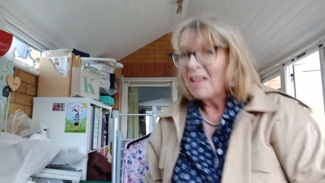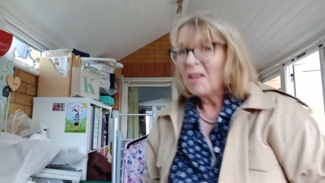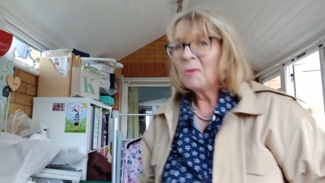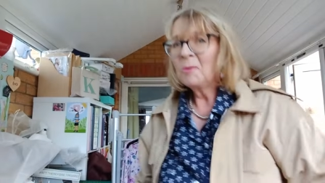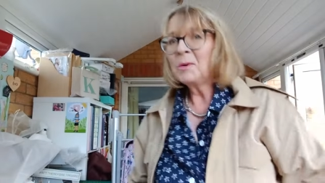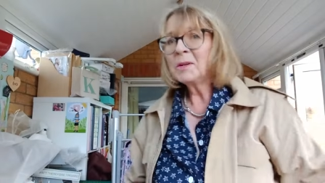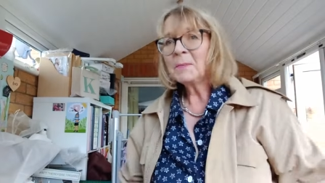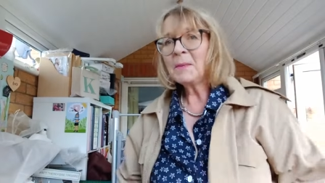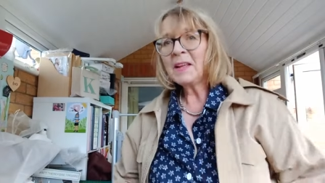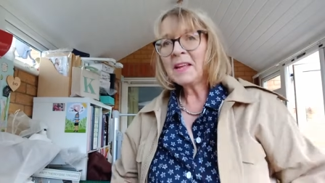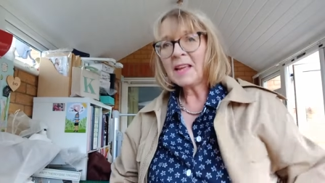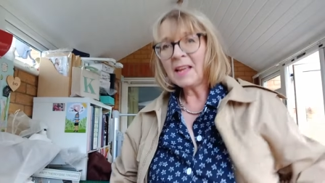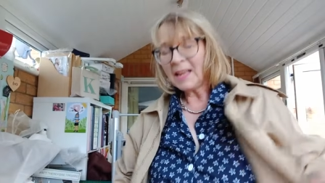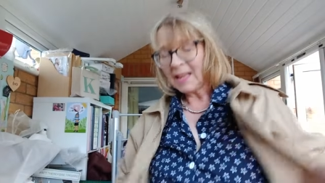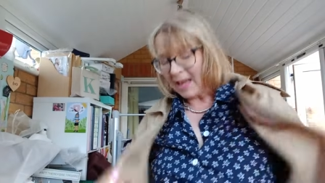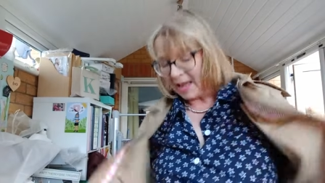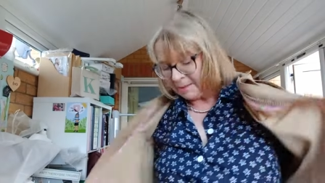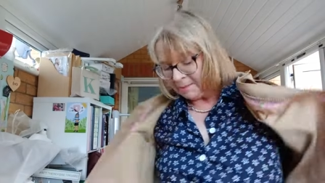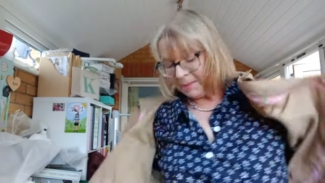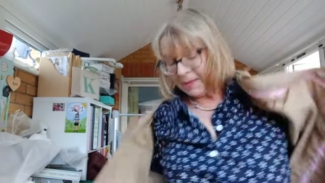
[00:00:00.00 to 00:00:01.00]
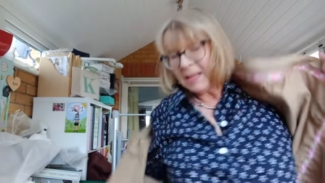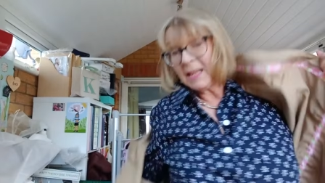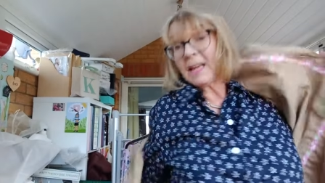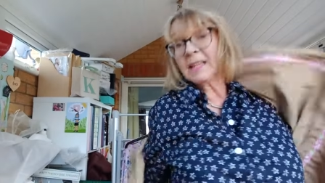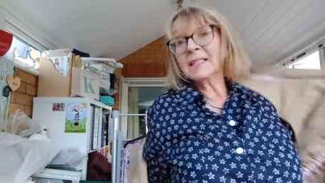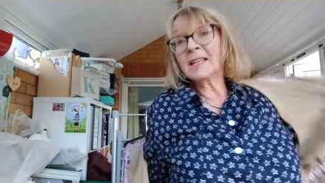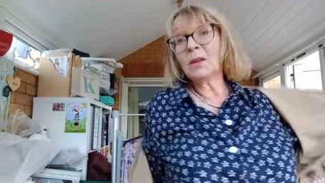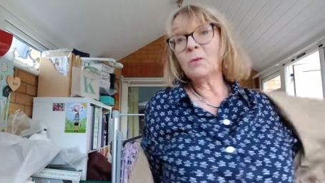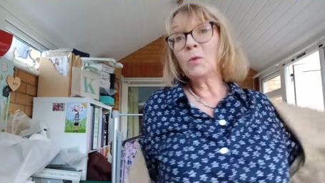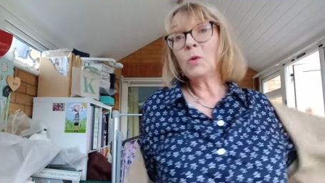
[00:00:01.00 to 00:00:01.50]
would I make it again?
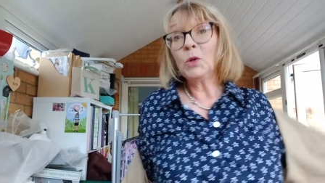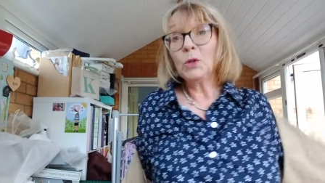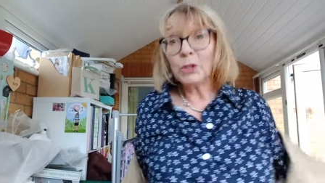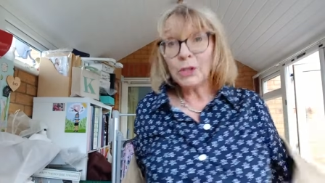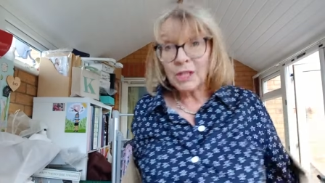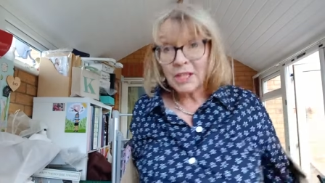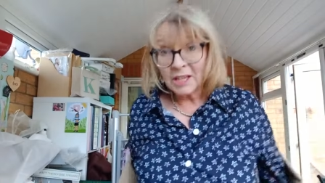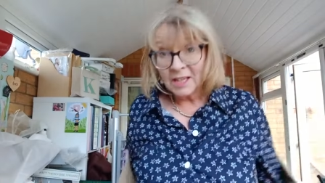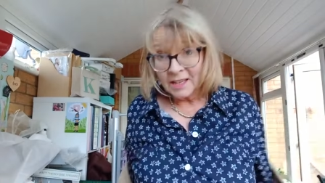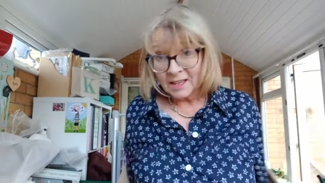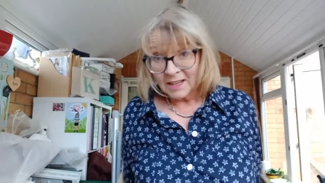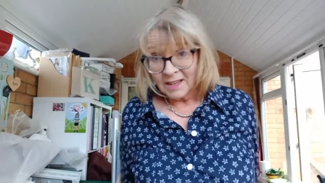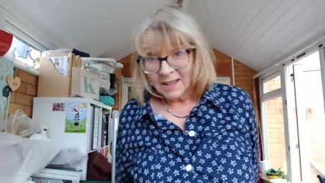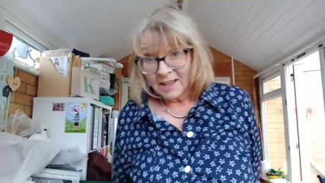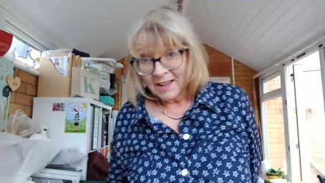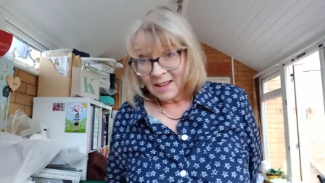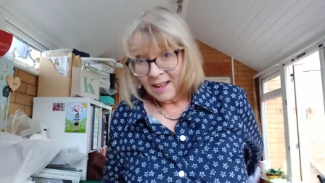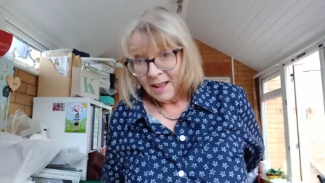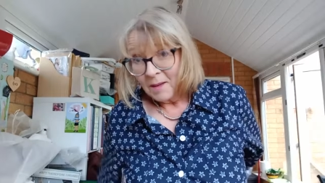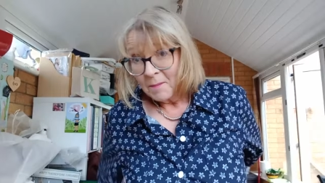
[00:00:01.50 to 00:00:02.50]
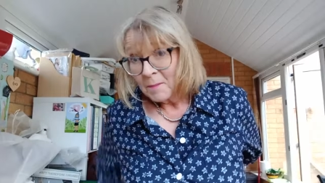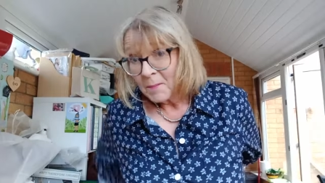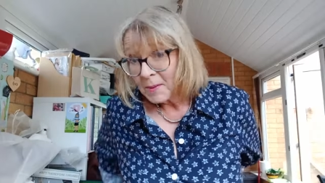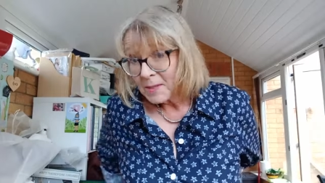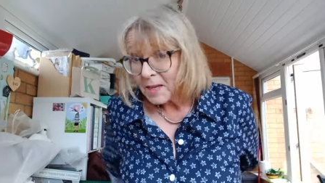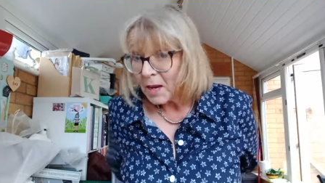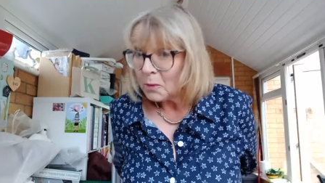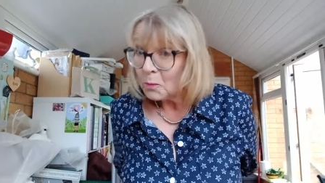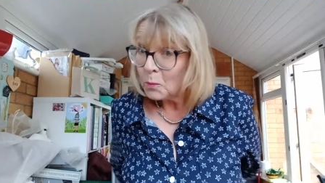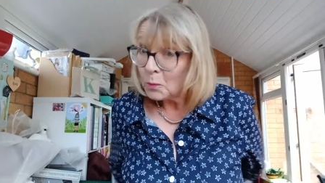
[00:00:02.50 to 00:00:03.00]
Yes, I would,
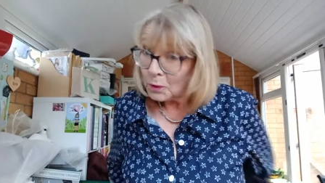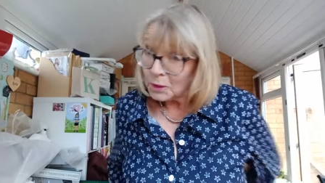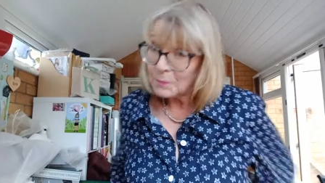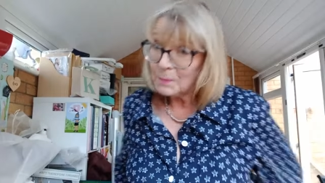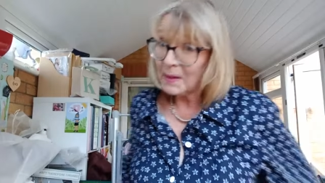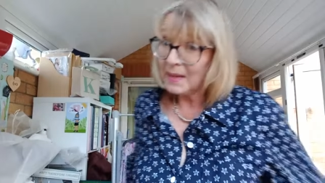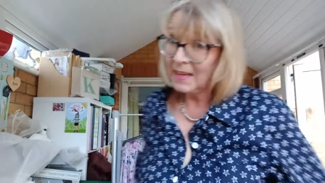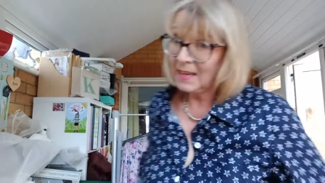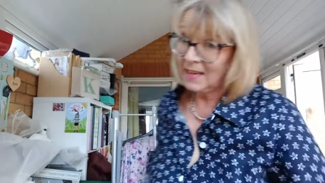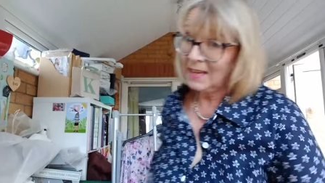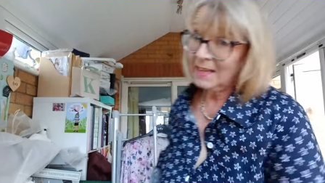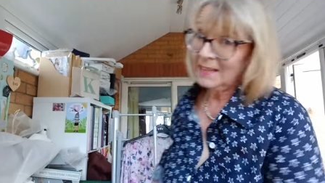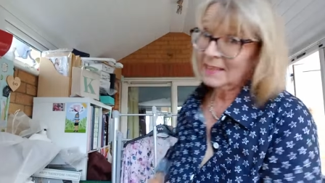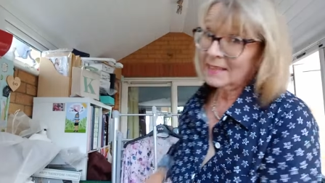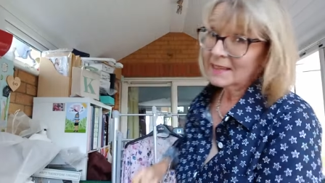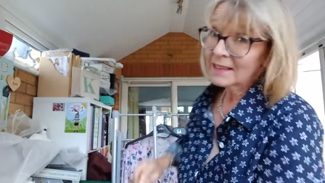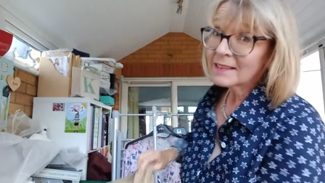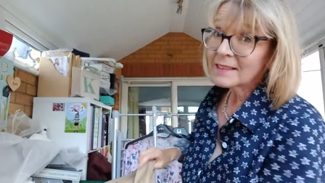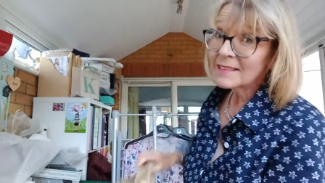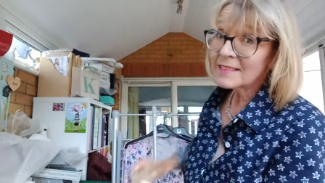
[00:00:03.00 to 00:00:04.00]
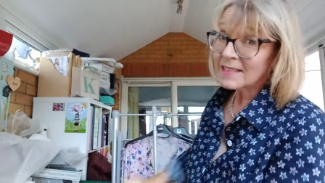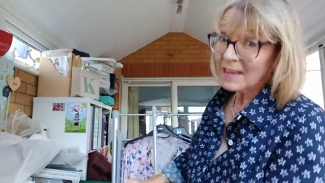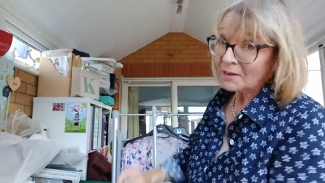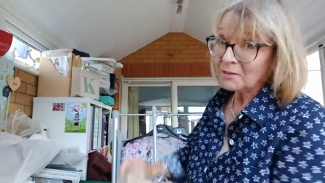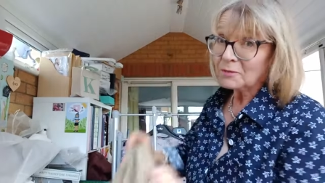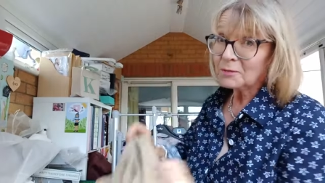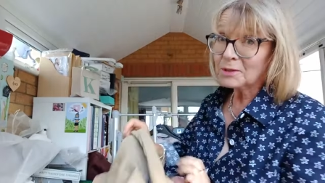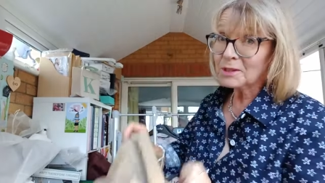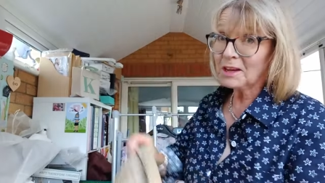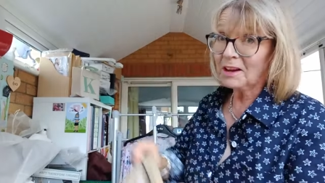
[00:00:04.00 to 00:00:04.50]
but I would make it
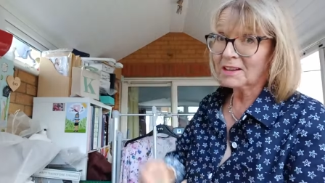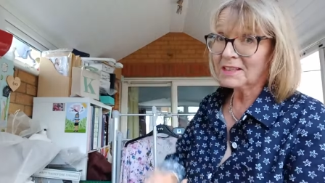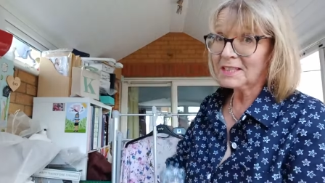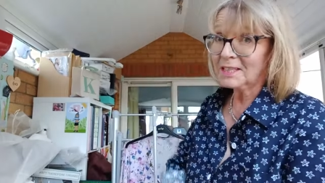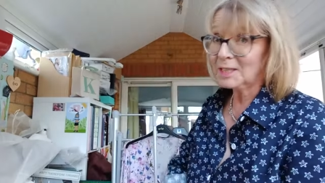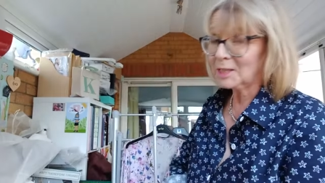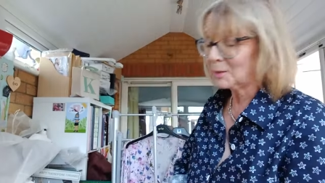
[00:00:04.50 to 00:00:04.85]
several sizes